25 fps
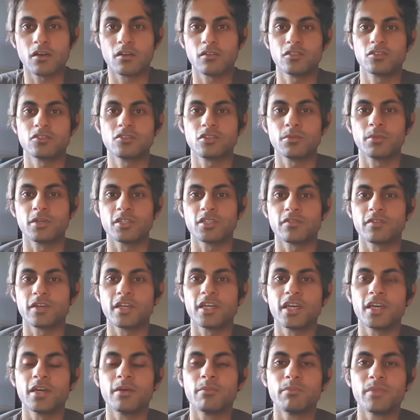Too much of a
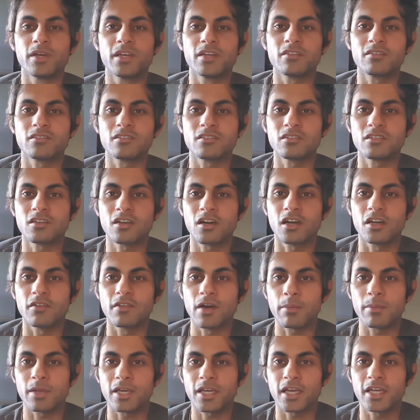hit and miss kind of
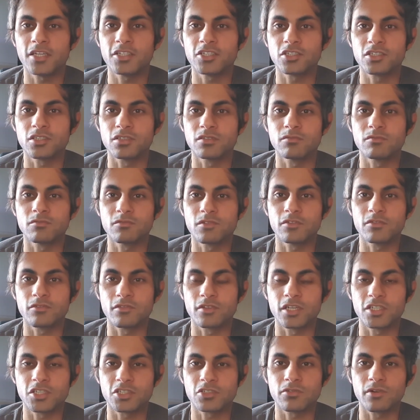application with
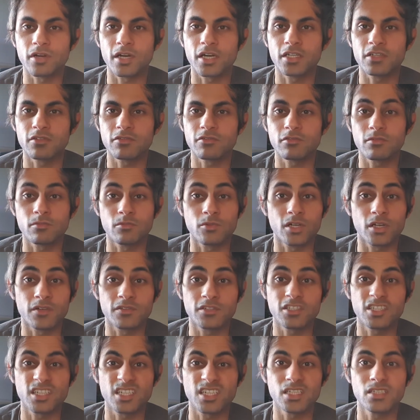finasteride from what I've
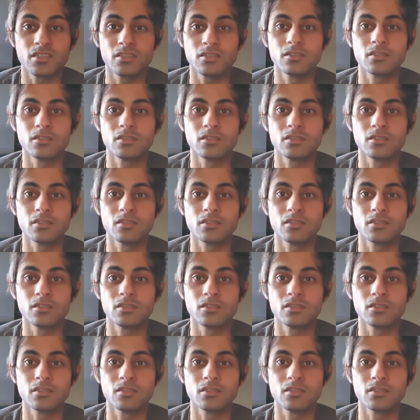seen.